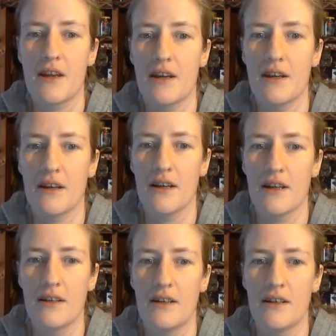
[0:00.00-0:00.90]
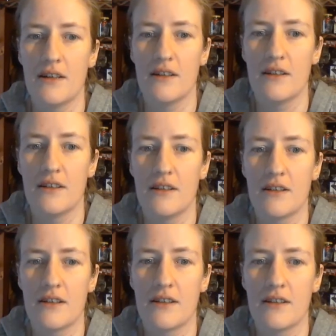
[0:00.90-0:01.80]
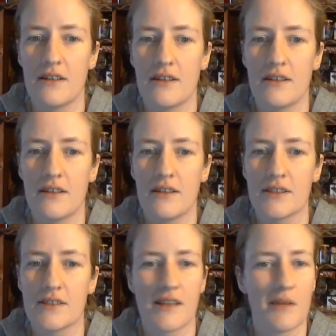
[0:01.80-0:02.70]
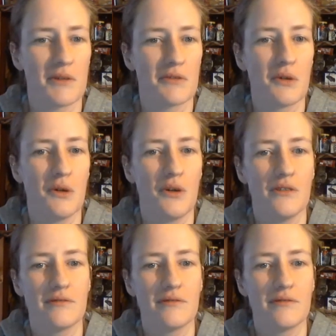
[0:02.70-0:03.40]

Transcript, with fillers: and uh, salmon roll